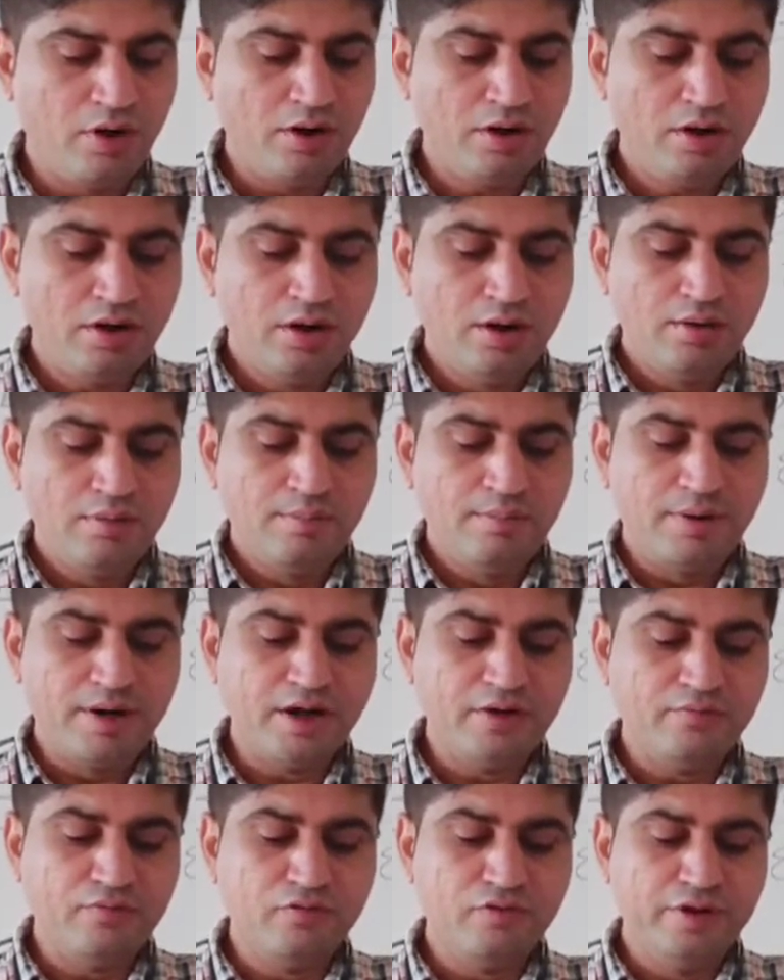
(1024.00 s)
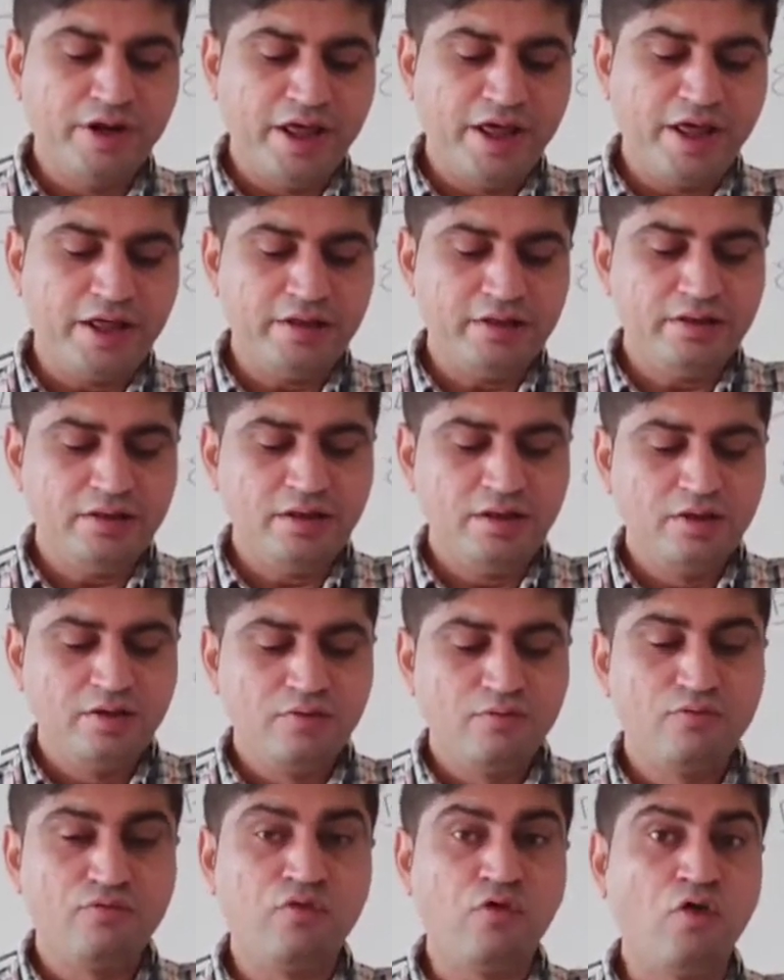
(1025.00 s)
More, Parak Food
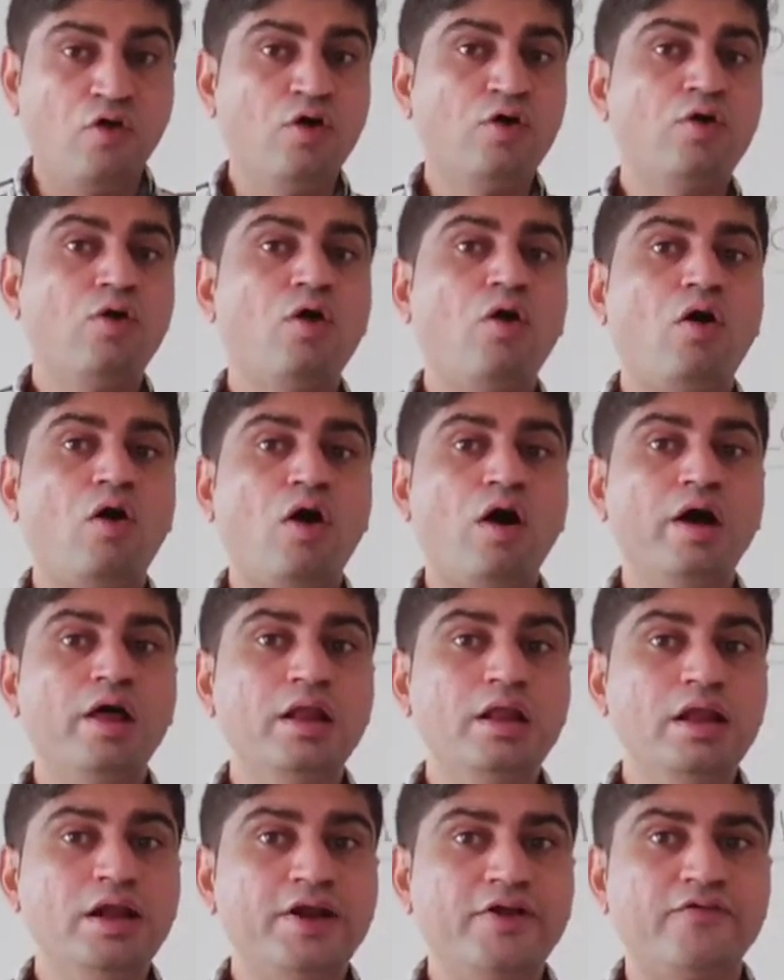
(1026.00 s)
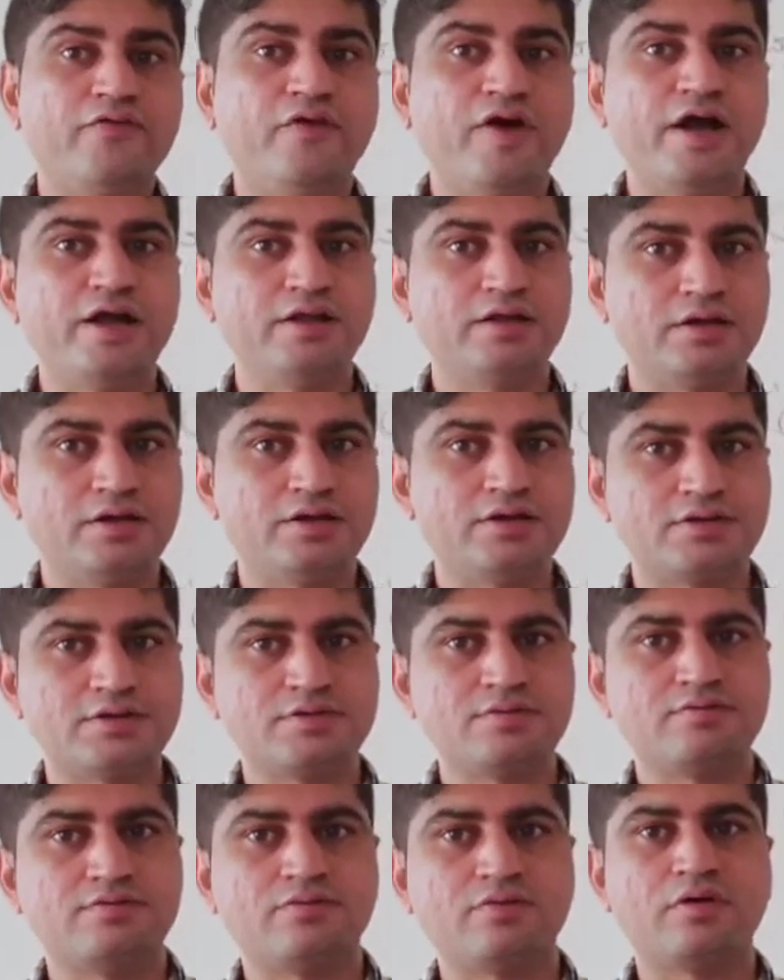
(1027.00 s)
had 4 oil
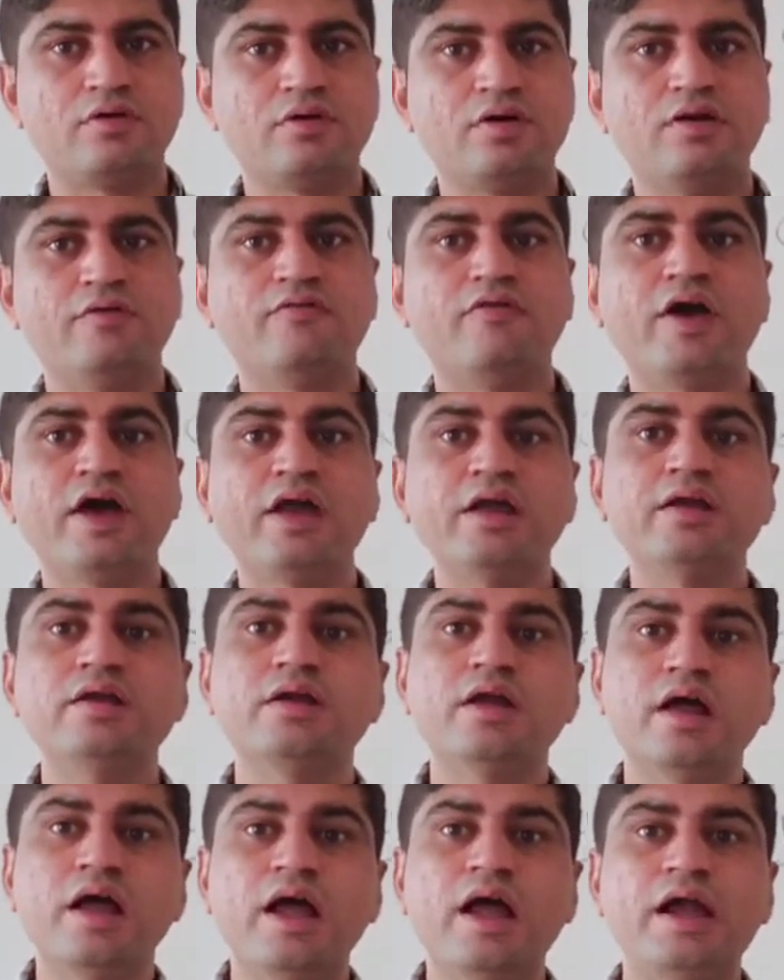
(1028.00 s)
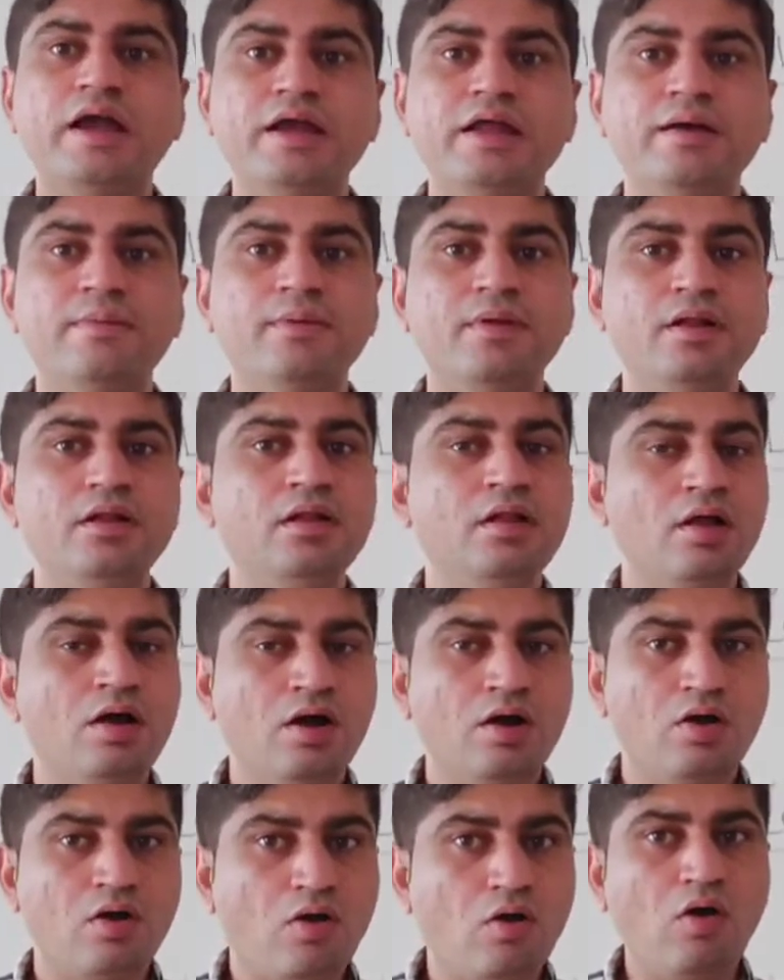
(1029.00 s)
refineries for refined edible
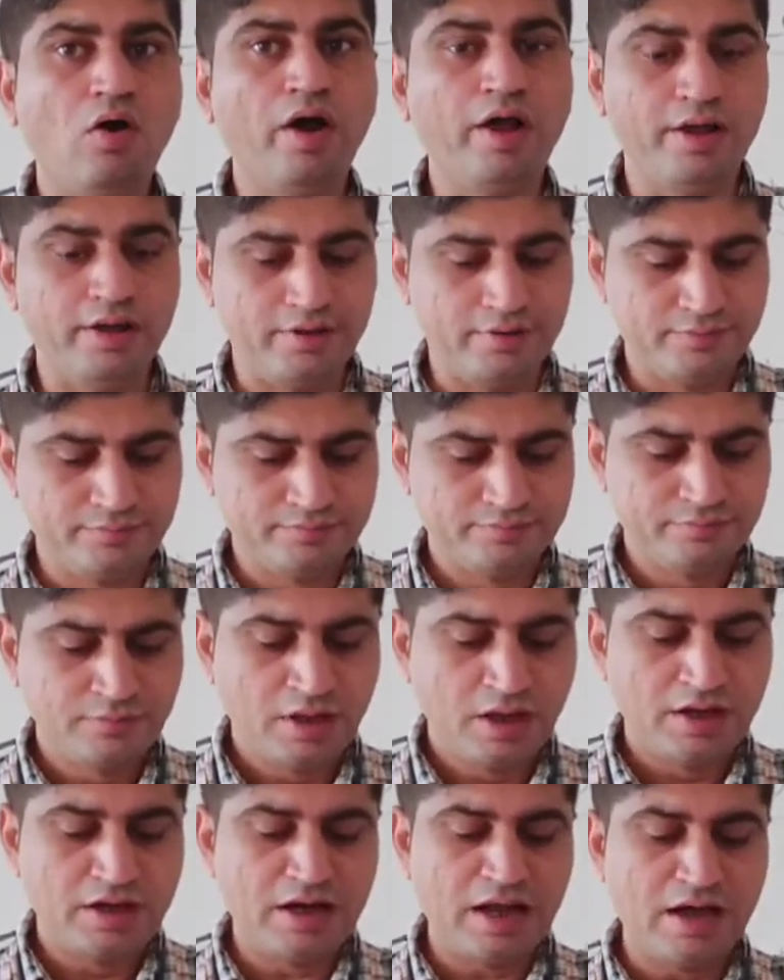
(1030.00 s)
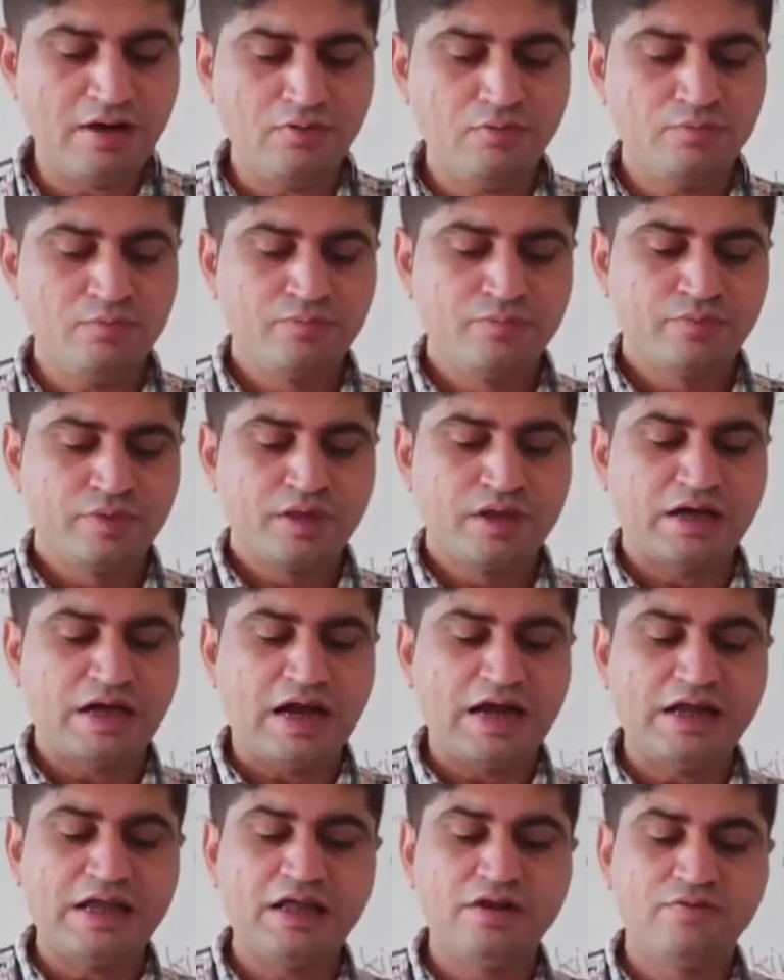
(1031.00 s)
oil. Now,
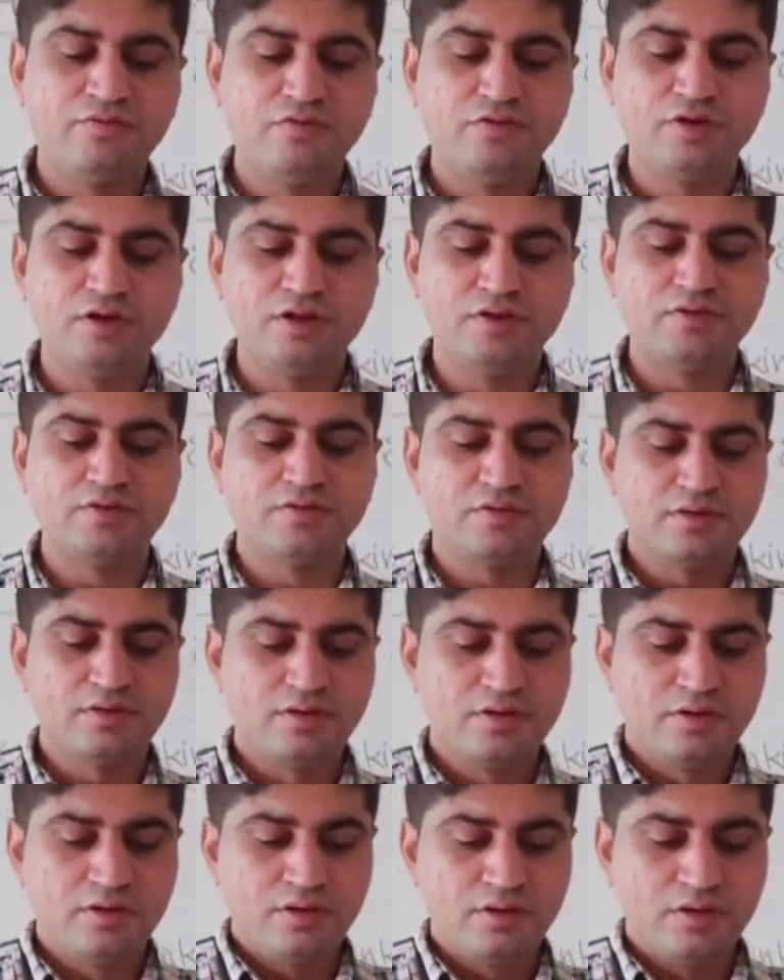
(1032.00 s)
Cargill Food is